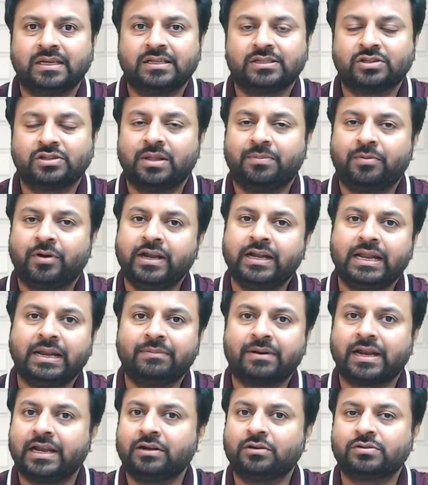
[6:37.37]
So the point I'm
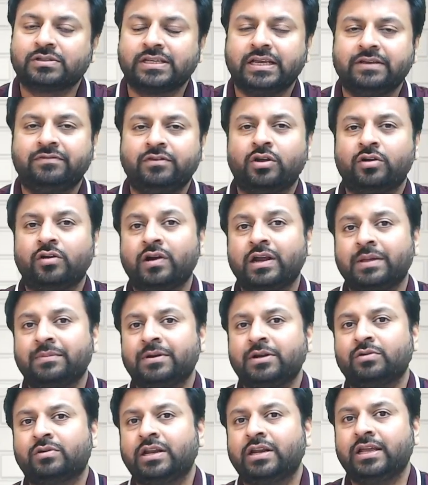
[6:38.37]
trying to say, if you're not able
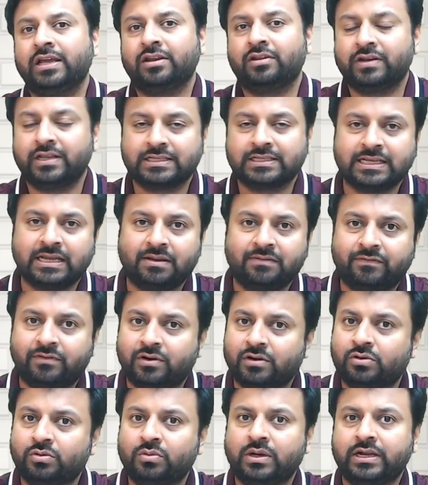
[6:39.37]
to clear your exam
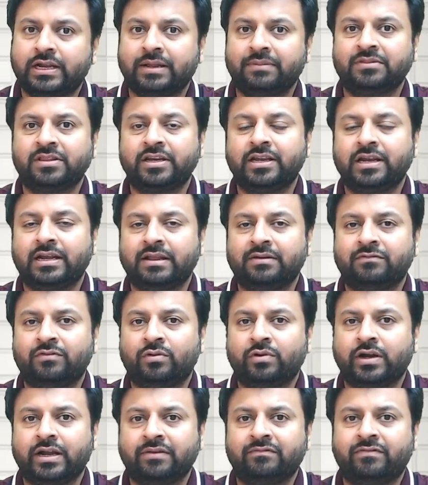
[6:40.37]
for 2 attempt, 3 attempt,
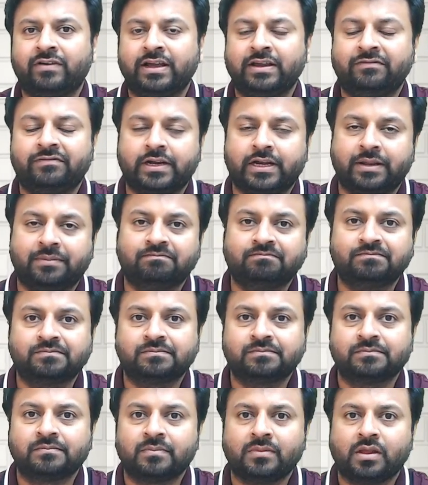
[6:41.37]
4 attempt, 5 attempt,
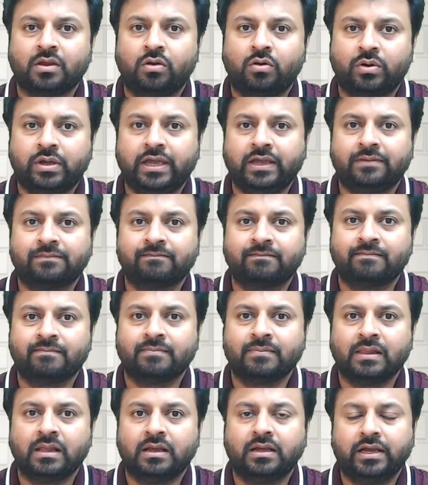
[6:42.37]
okay,
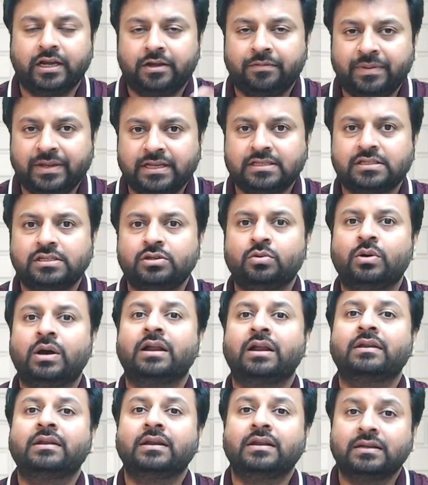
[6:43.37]
it means you
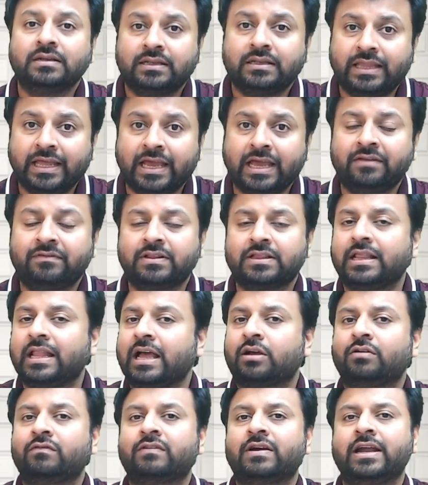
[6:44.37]
are there with
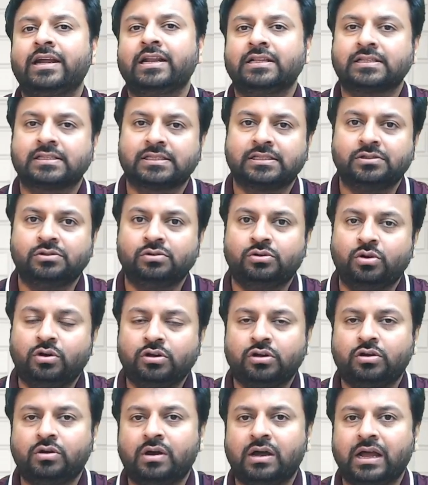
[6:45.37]
lack of guidance. You
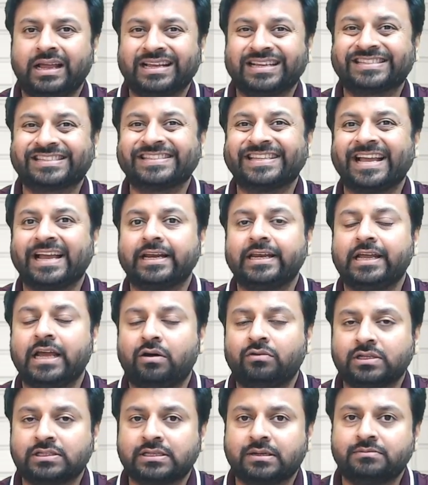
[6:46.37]
don't know exactly
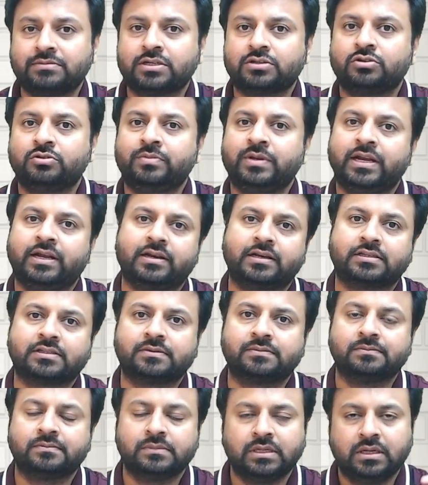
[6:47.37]
how the subject should be addressed.
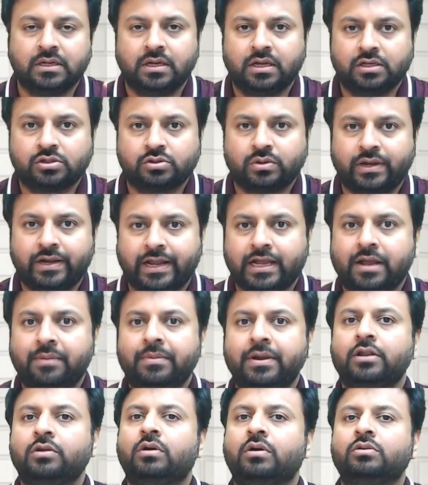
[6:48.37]
So I
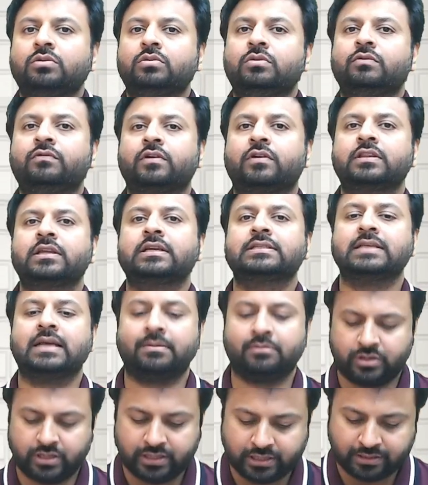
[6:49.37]
recommend you all to go for the
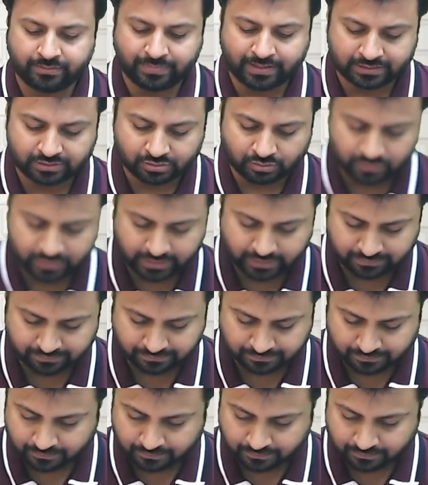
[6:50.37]
exam oriented batch. Okay.